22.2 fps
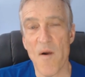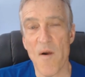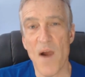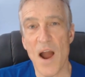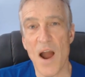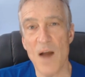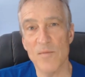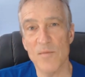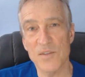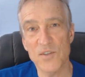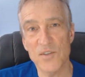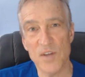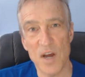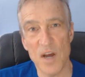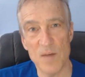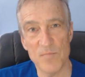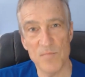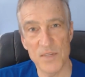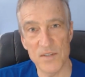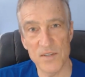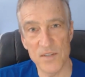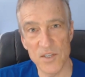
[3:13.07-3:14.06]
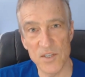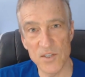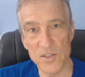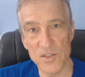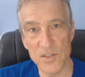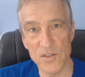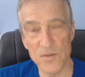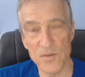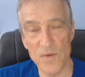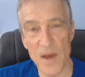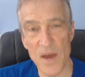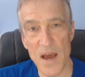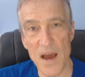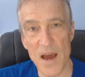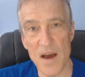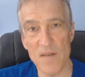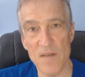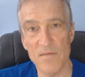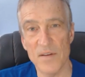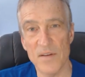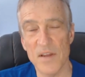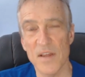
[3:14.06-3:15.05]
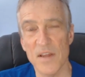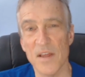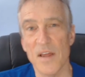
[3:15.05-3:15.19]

how much competition you have,